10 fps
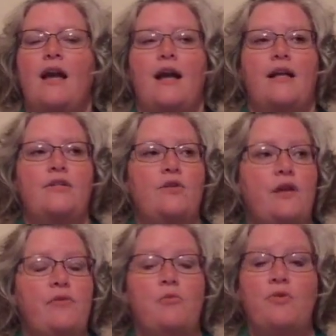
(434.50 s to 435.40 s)
And so
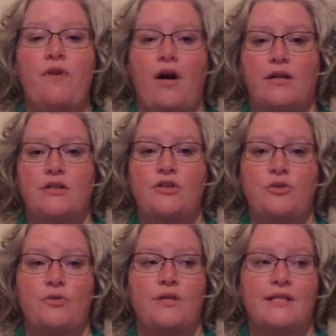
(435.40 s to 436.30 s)
then we move on
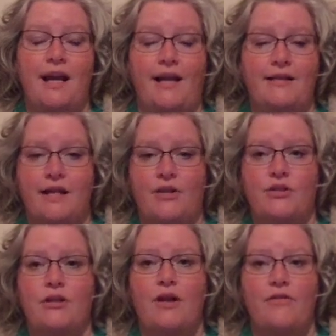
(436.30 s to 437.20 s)
to the second
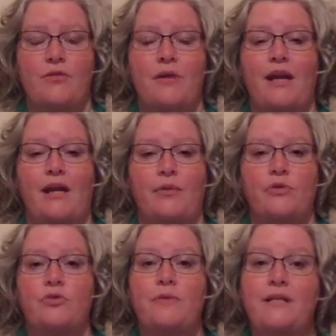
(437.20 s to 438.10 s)
section of the beginning,
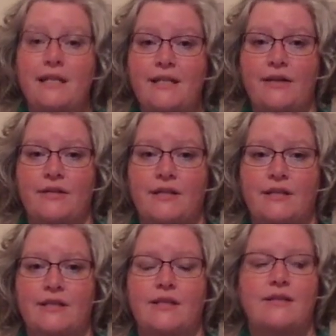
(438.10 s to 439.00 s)
which would be detail
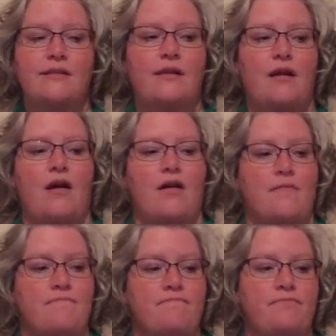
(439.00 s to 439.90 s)
sentences,
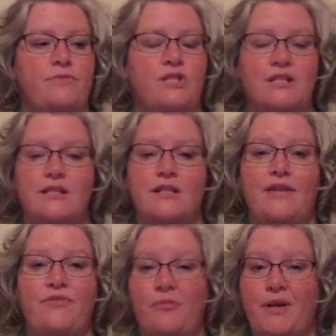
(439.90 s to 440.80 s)
just
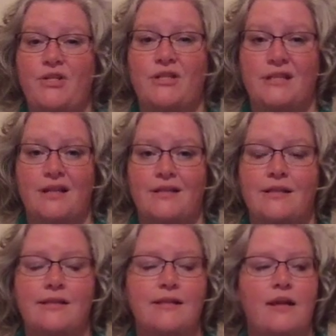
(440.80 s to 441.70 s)
information
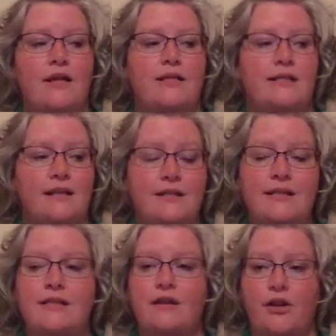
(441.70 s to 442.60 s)
sentences,
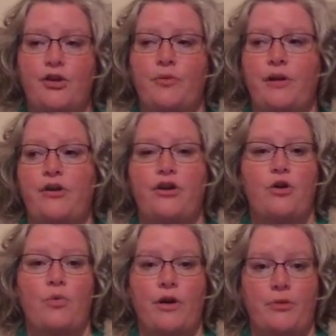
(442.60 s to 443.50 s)
sentences to let your reader know
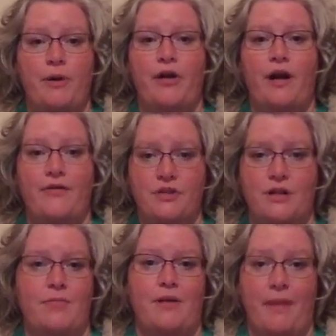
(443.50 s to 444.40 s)
what your paragraph's going
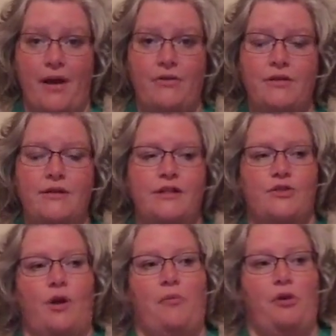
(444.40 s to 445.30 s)
to be about. And
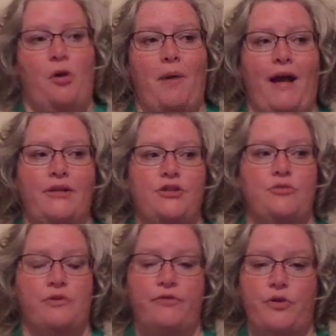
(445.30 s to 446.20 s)
so I would go back to
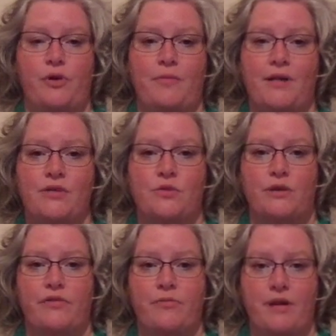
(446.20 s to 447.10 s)
reviewing my story
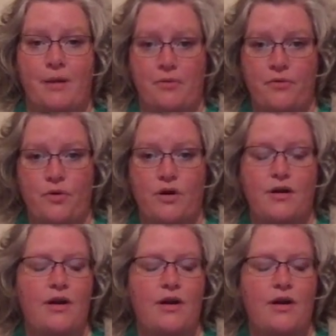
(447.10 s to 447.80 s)
from the day before.